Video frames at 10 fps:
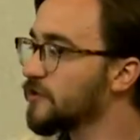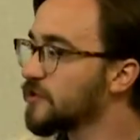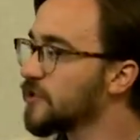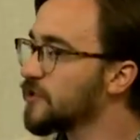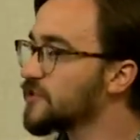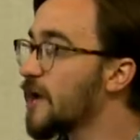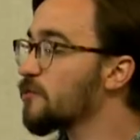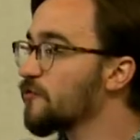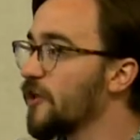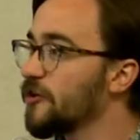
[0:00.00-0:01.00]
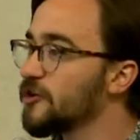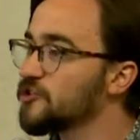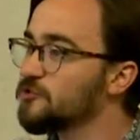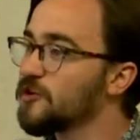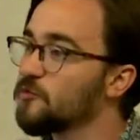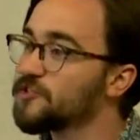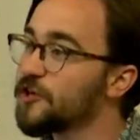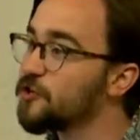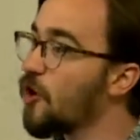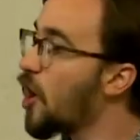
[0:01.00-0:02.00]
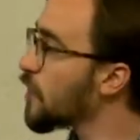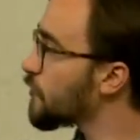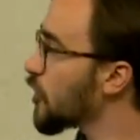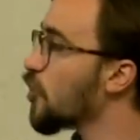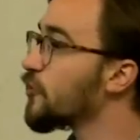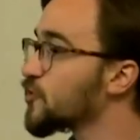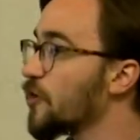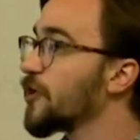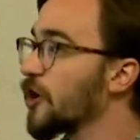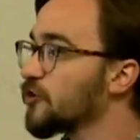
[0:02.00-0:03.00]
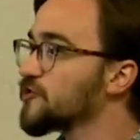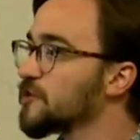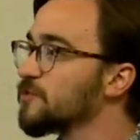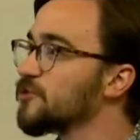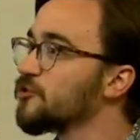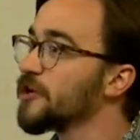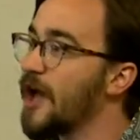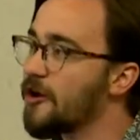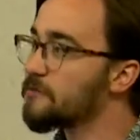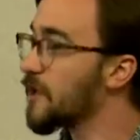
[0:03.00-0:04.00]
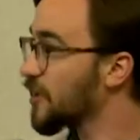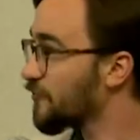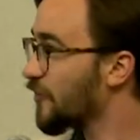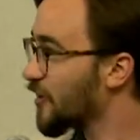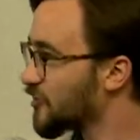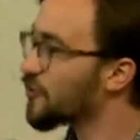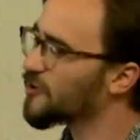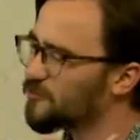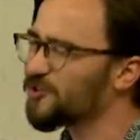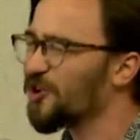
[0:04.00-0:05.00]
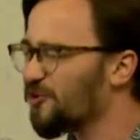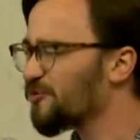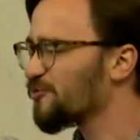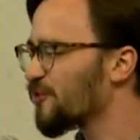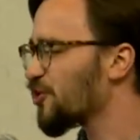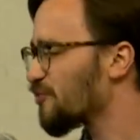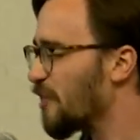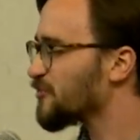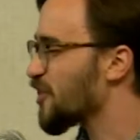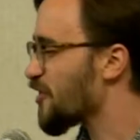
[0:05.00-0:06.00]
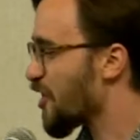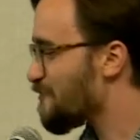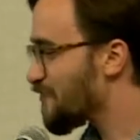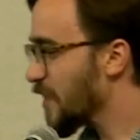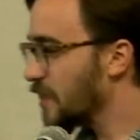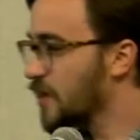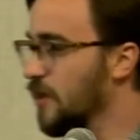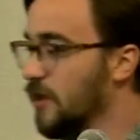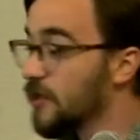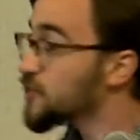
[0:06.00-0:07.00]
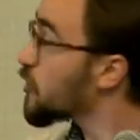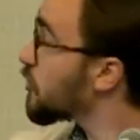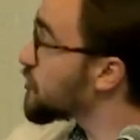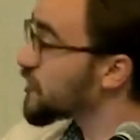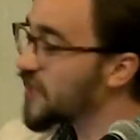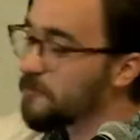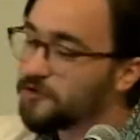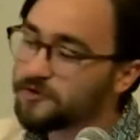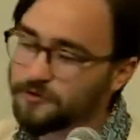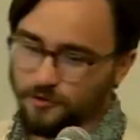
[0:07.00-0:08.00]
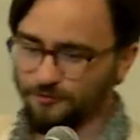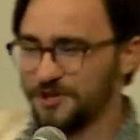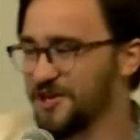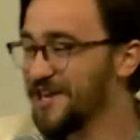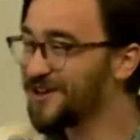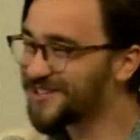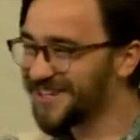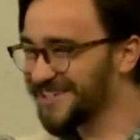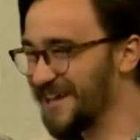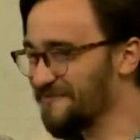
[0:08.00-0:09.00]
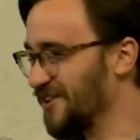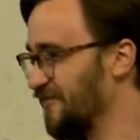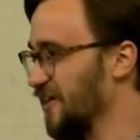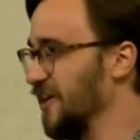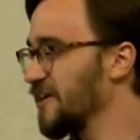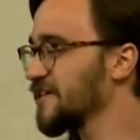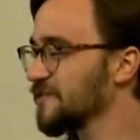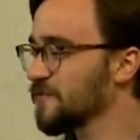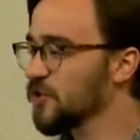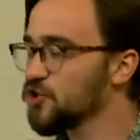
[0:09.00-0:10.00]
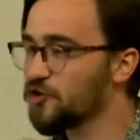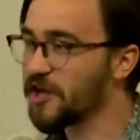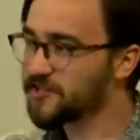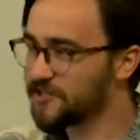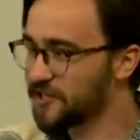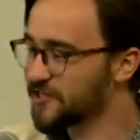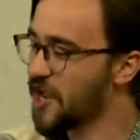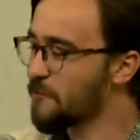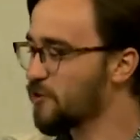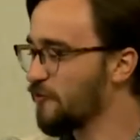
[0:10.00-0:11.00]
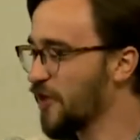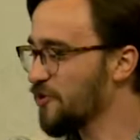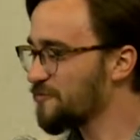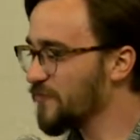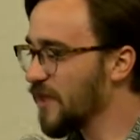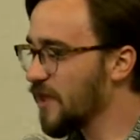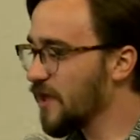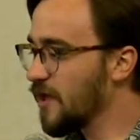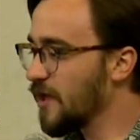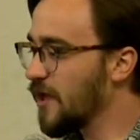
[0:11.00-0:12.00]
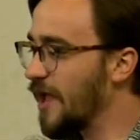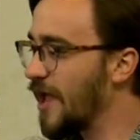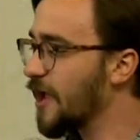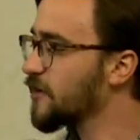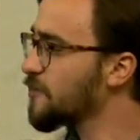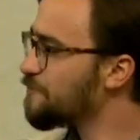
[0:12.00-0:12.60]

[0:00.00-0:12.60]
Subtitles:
The time profiler instrument will tell you all of the code that's running on your CPU and how to make it fast, or where the problems are there. So here's an example. Here's an example of a trace in time profiler. And